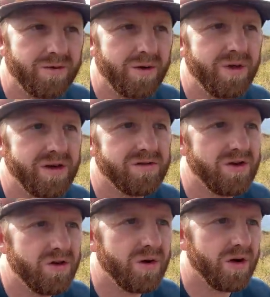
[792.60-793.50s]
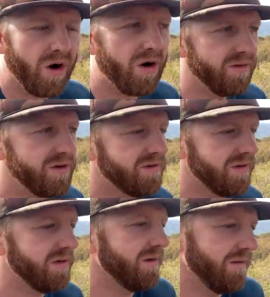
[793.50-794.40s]
for things that you could harvest
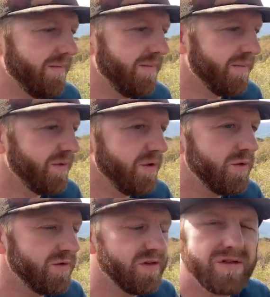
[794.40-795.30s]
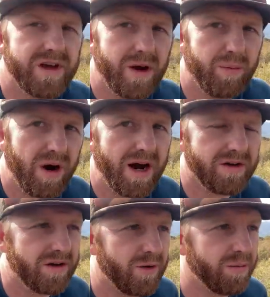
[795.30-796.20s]
and use as like a
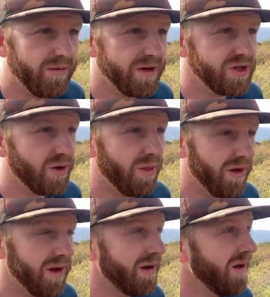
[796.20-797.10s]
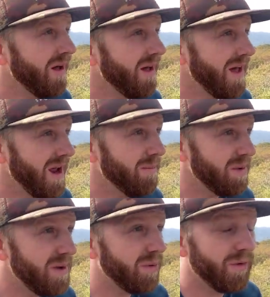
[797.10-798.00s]
practical provisional thing, and
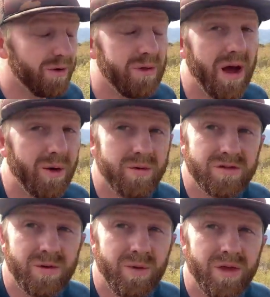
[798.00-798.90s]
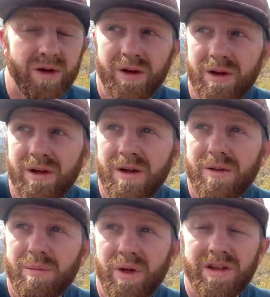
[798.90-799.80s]
people do that with some of the
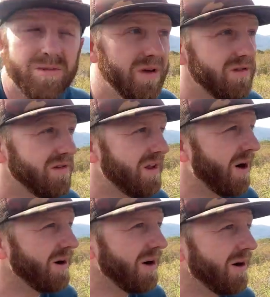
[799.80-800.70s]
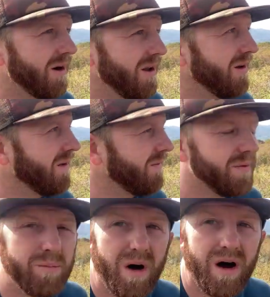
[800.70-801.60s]
plant species down here in
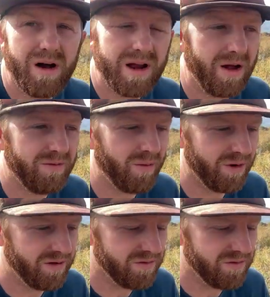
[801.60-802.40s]
Baja California